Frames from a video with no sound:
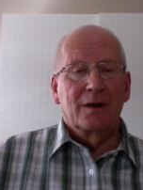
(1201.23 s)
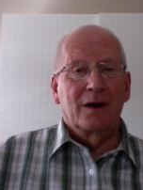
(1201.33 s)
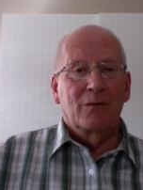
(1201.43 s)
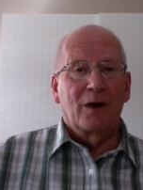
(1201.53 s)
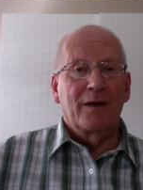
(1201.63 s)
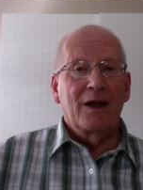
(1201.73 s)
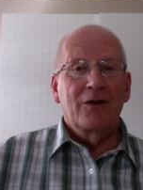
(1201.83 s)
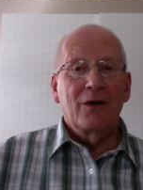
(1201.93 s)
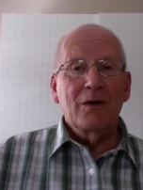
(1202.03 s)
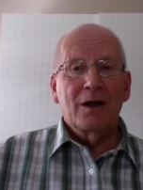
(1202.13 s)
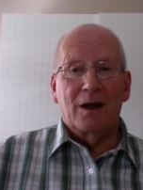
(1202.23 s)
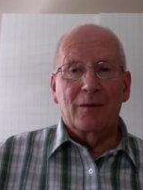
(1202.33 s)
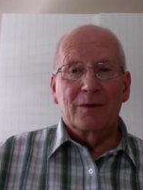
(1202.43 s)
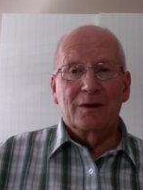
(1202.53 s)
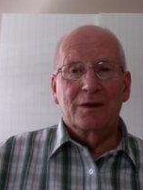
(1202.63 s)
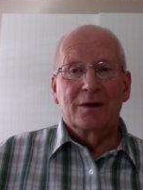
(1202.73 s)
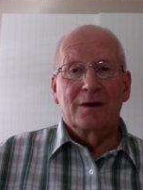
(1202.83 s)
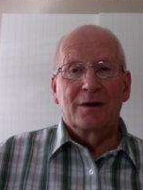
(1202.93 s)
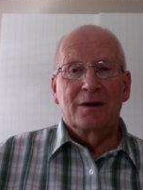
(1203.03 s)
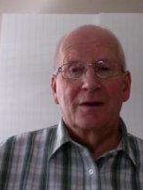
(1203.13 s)
when they do come?
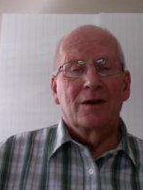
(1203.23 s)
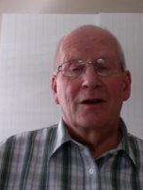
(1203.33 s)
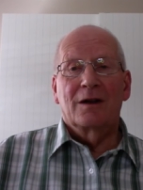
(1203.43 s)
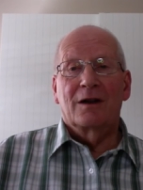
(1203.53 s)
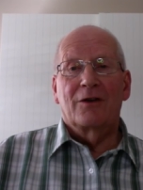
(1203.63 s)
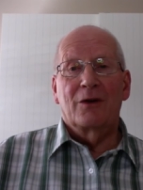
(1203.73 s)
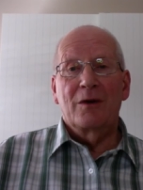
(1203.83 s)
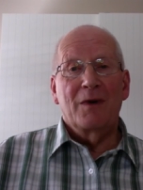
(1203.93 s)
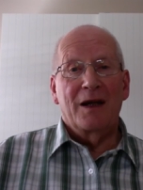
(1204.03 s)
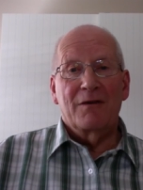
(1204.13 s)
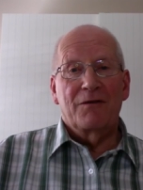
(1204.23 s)
Do we make them